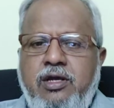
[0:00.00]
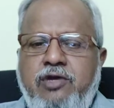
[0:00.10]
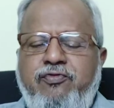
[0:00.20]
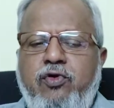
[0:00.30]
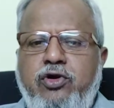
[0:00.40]

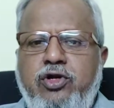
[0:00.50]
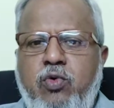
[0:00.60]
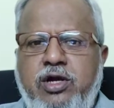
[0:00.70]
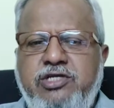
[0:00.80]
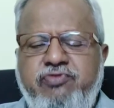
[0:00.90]
If you want to know
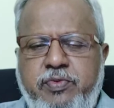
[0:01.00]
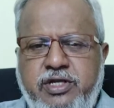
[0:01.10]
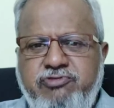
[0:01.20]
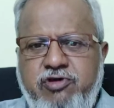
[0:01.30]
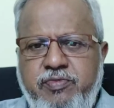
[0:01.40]
what is
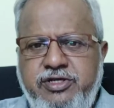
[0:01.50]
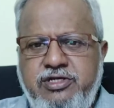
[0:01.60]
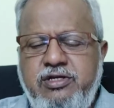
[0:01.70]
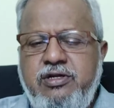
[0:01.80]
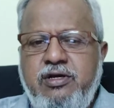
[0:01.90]
Fibonacci
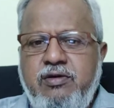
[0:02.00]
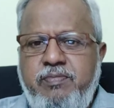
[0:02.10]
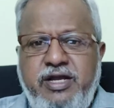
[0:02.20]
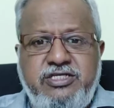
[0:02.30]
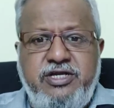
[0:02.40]
formation,
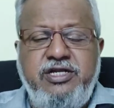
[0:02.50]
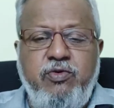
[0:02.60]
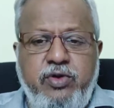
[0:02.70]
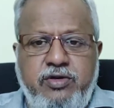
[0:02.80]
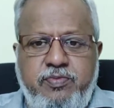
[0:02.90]
please
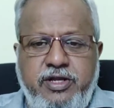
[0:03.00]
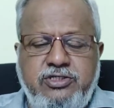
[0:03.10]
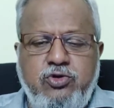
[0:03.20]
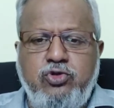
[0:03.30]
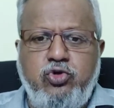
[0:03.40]

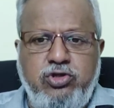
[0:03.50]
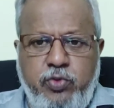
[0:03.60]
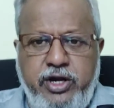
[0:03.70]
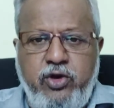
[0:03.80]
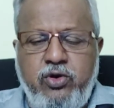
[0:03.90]
go through the
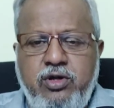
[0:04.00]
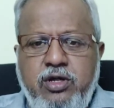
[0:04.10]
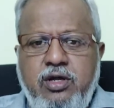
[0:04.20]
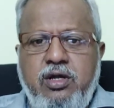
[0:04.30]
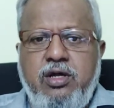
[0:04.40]
video
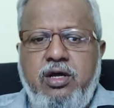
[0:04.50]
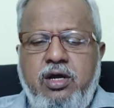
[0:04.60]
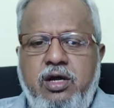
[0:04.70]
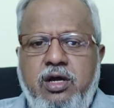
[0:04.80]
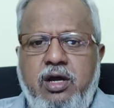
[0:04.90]

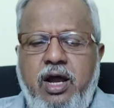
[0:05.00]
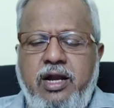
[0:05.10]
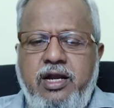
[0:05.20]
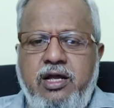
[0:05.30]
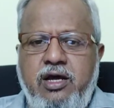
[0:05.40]

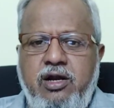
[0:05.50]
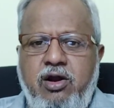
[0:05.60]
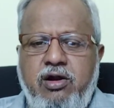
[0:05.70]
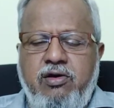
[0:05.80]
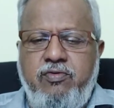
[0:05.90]
and a
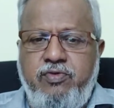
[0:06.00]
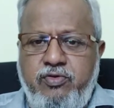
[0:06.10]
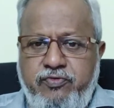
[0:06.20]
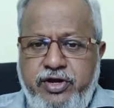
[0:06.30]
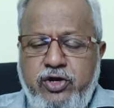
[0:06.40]
lot
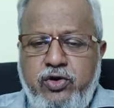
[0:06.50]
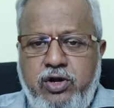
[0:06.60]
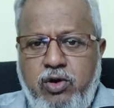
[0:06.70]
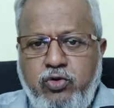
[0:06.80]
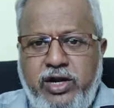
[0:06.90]
of video on
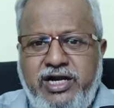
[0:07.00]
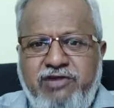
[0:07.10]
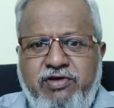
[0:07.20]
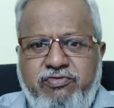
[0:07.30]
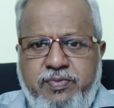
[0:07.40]
how to
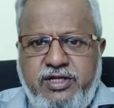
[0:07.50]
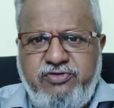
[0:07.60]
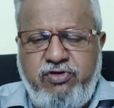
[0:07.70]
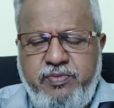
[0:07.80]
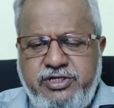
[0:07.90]
identify
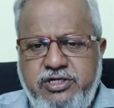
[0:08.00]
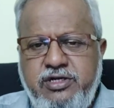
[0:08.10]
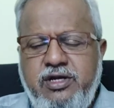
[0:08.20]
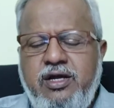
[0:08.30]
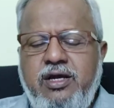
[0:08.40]
Fibonacci
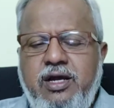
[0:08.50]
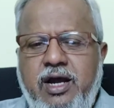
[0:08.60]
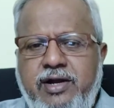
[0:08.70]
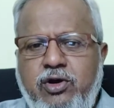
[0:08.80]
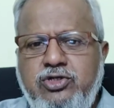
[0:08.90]
formation,
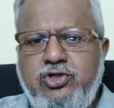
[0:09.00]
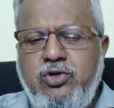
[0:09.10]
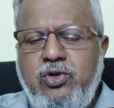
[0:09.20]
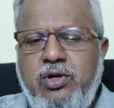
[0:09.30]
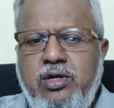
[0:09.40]
and
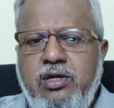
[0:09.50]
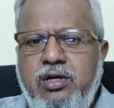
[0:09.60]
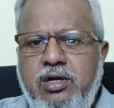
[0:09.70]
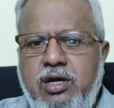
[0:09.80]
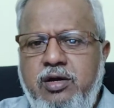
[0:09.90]
also
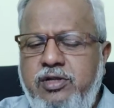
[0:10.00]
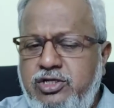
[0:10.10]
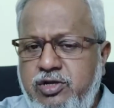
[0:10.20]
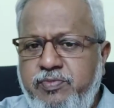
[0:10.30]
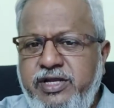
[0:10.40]

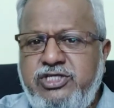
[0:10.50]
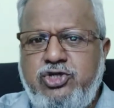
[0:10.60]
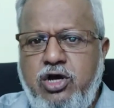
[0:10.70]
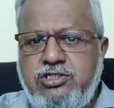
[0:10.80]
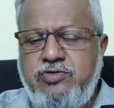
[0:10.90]
there's now many
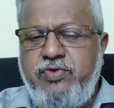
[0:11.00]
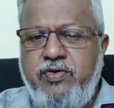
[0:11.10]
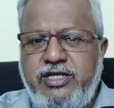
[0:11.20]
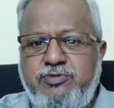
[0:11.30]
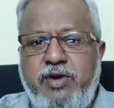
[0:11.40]
stocks we
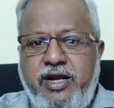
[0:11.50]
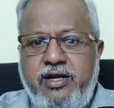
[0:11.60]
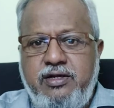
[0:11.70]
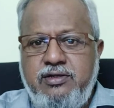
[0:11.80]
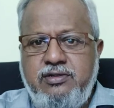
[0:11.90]
have
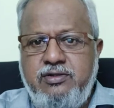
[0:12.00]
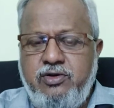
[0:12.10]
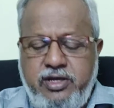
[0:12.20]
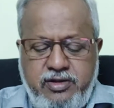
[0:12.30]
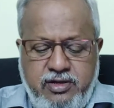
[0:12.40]
explained.
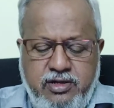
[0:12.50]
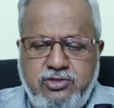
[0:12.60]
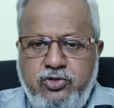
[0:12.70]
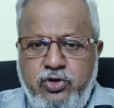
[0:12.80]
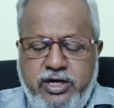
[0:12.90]
Okay,
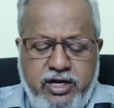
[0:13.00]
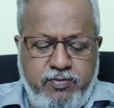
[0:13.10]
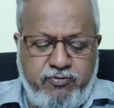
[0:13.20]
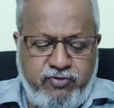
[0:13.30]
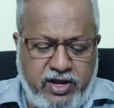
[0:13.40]
so you'll get
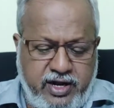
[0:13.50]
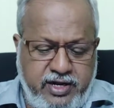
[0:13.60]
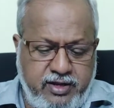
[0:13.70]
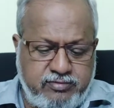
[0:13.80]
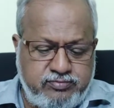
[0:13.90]
a fair
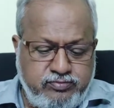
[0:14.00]
idea.